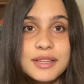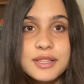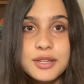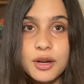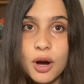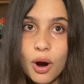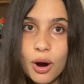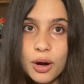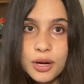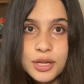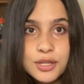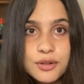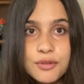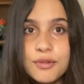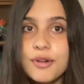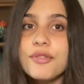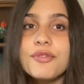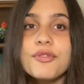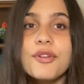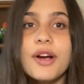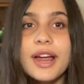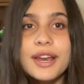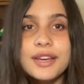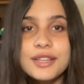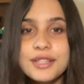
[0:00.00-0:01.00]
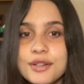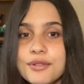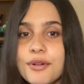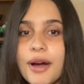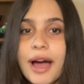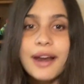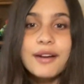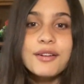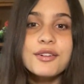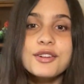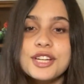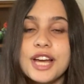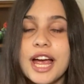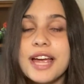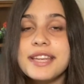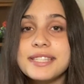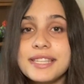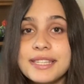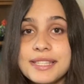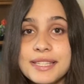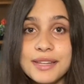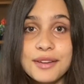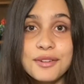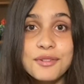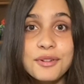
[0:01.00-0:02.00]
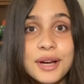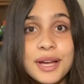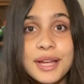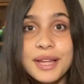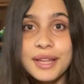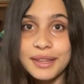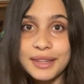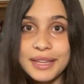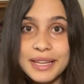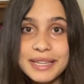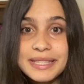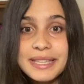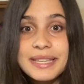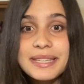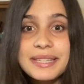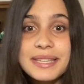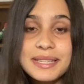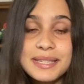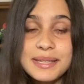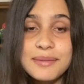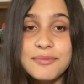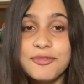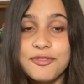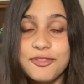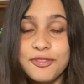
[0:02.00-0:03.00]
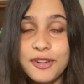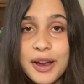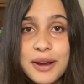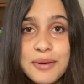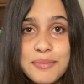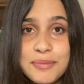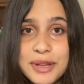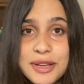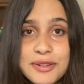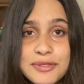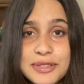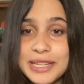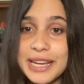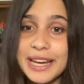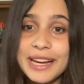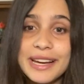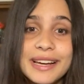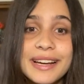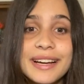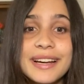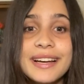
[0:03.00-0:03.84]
talk to a friend who energizes you, listen to some fun music.